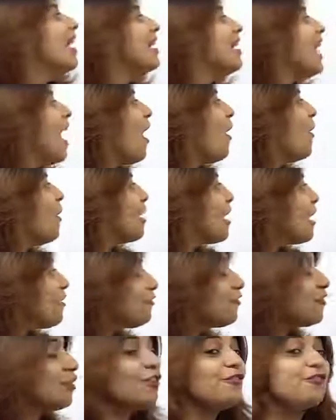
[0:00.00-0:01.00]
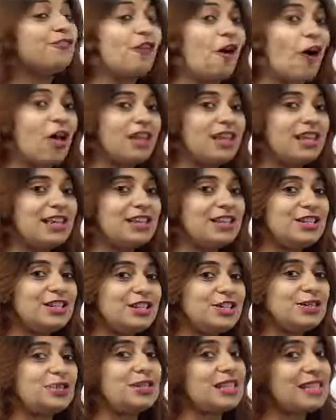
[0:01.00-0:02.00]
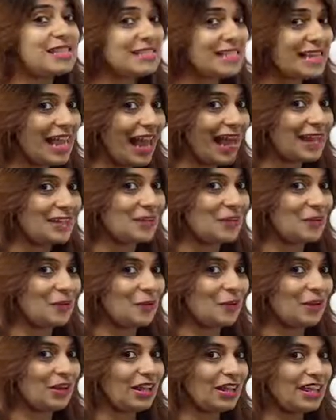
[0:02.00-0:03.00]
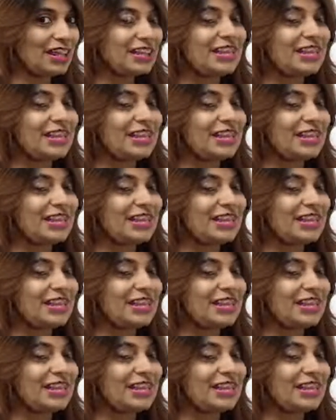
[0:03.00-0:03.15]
Now, if you fall into this category,